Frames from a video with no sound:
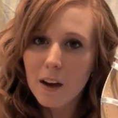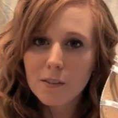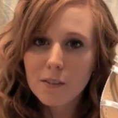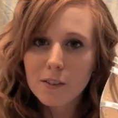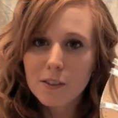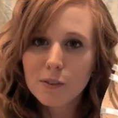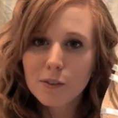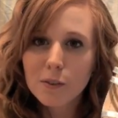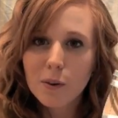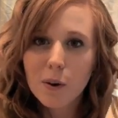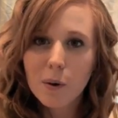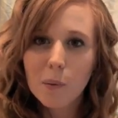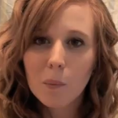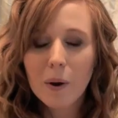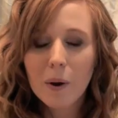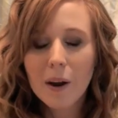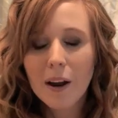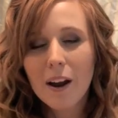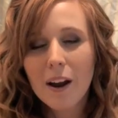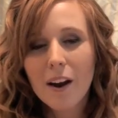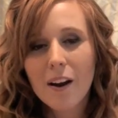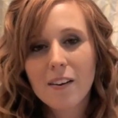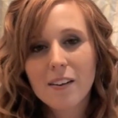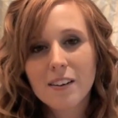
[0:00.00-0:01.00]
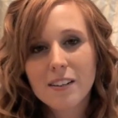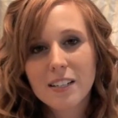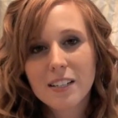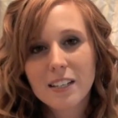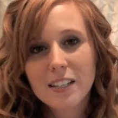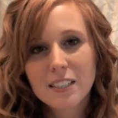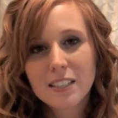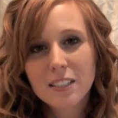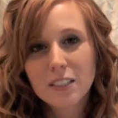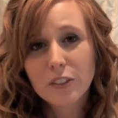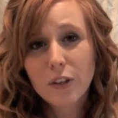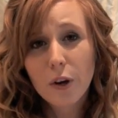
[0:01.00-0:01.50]
resort wear and
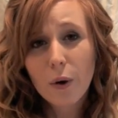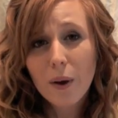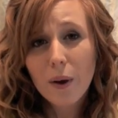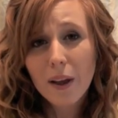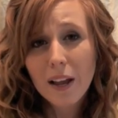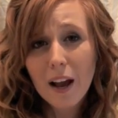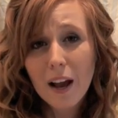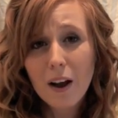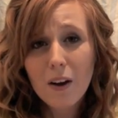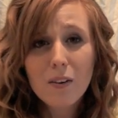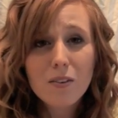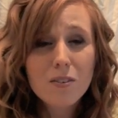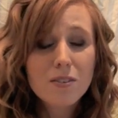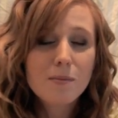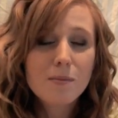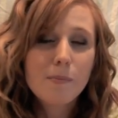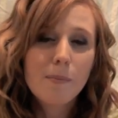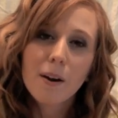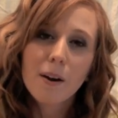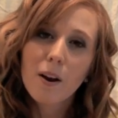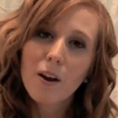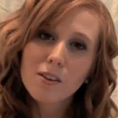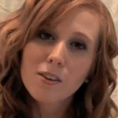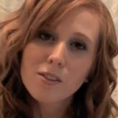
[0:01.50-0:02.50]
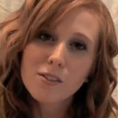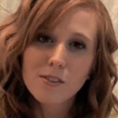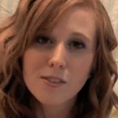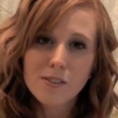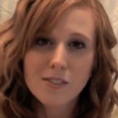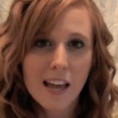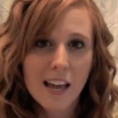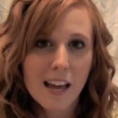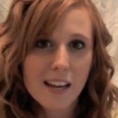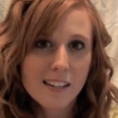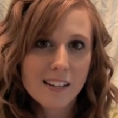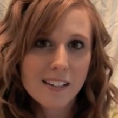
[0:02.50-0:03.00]
just going out, but also
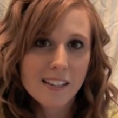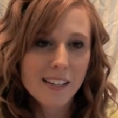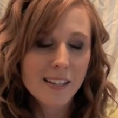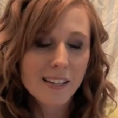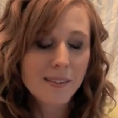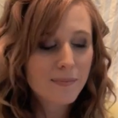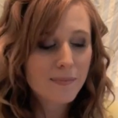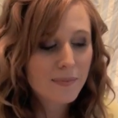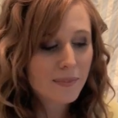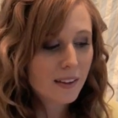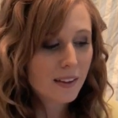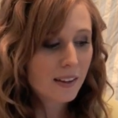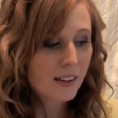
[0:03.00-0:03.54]
sandally.